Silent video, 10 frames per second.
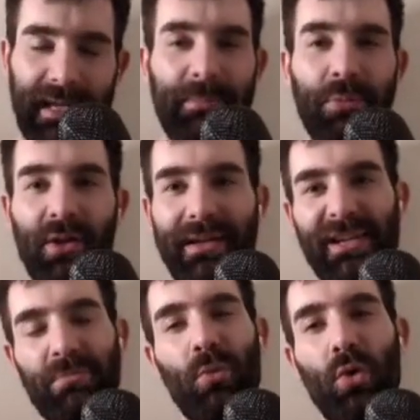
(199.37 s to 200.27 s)
He probably
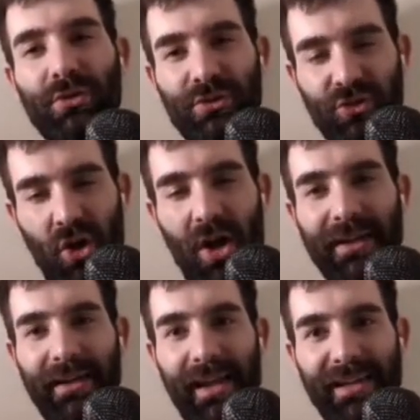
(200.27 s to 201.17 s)
has more
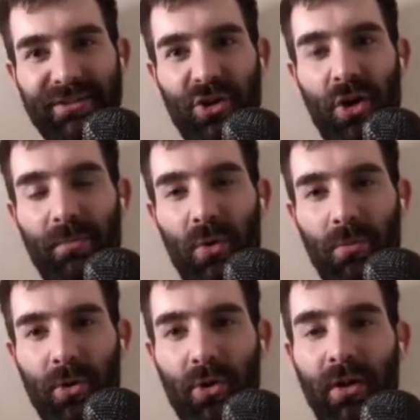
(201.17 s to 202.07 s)
stock in
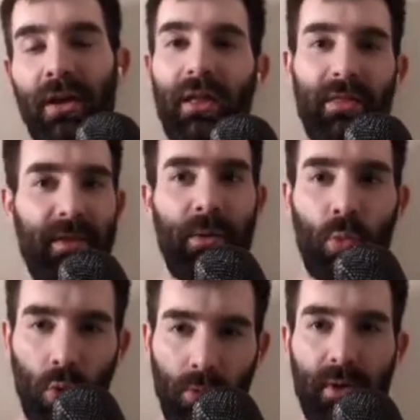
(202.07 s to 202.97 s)
ExxonMobil than
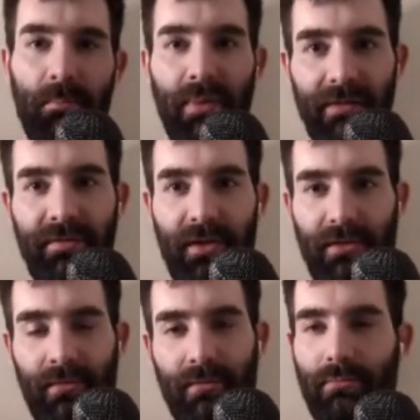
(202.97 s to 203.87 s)
Warren Buffett.
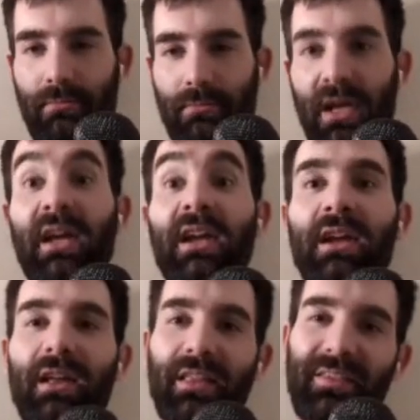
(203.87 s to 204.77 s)

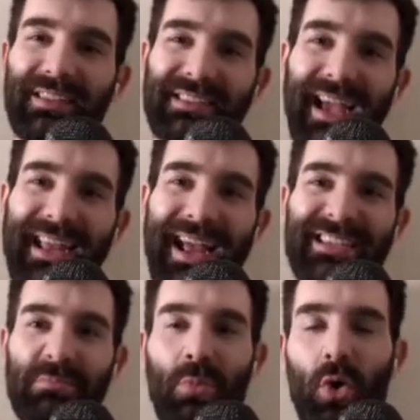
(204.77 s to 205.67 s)
This guy
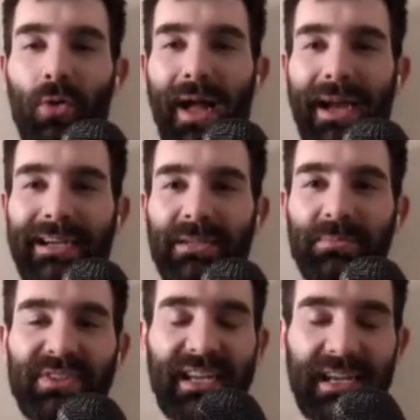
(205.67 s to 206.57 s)
has more
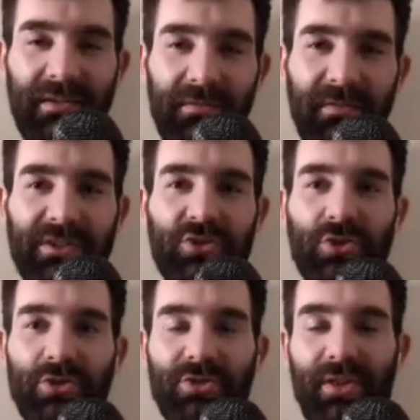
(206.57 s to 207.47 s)
items and
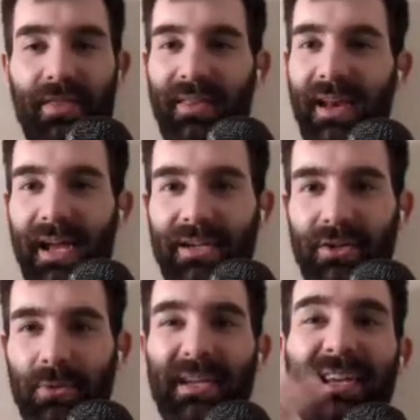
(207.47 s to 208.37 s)
fixtures than I
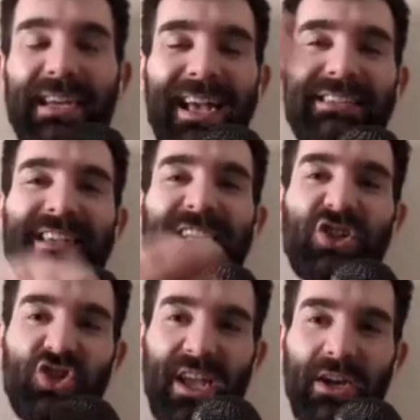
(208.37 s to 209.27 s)
do. He has like a
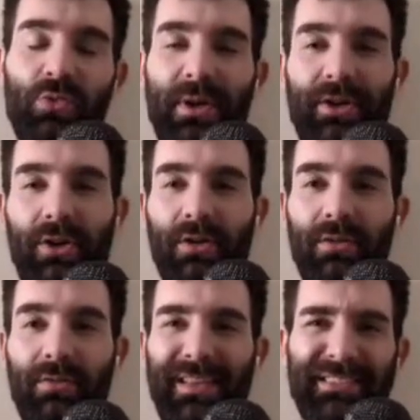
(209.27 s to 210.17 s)
generator.
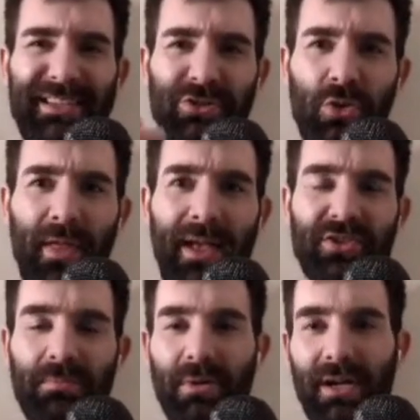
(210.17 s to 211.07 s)
That's like
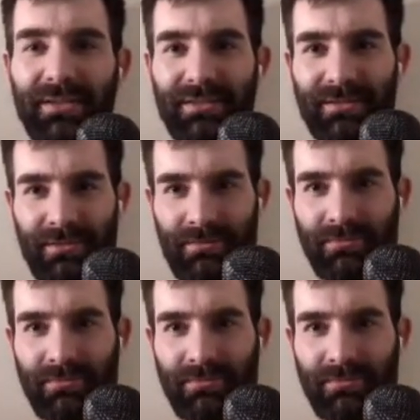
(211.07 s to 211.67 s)
$2,000.